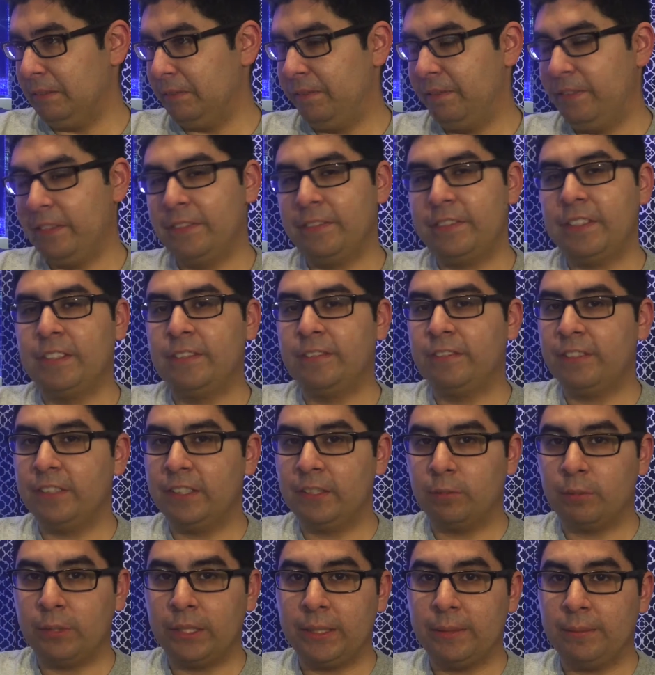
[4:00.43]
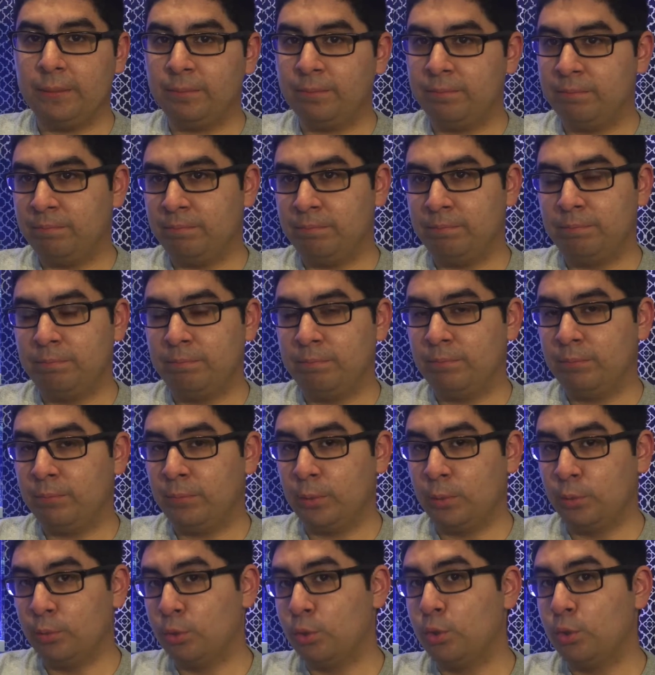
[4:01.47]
15 feet away through